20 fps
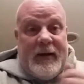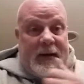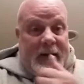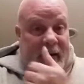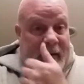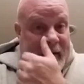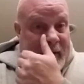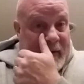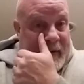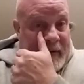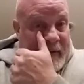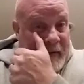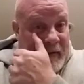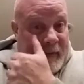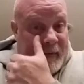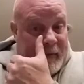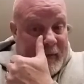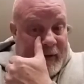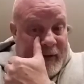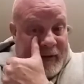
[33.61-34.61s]
And
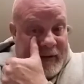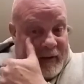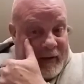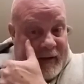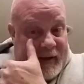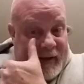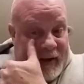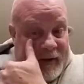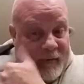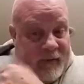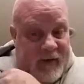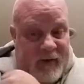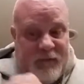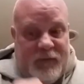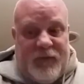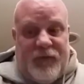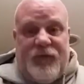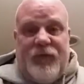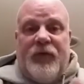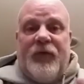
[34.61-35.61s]
they're calling it now
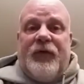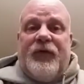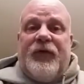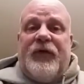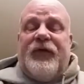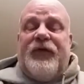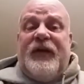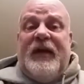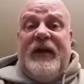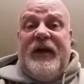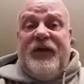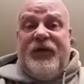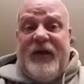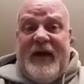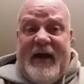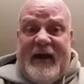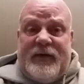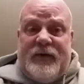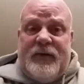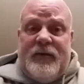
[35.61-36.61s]
Every Student Succeeds
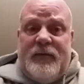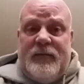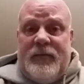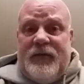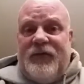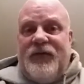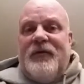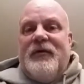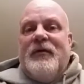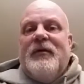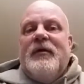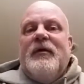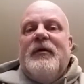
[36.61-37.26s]
Act, which